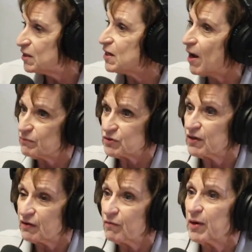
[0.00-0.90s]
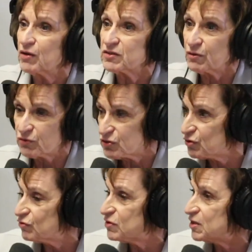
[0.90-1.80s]
Top so that everybody could see what the
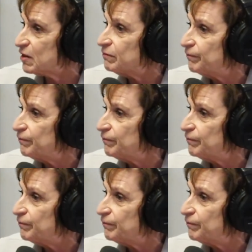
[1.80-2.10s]
students did.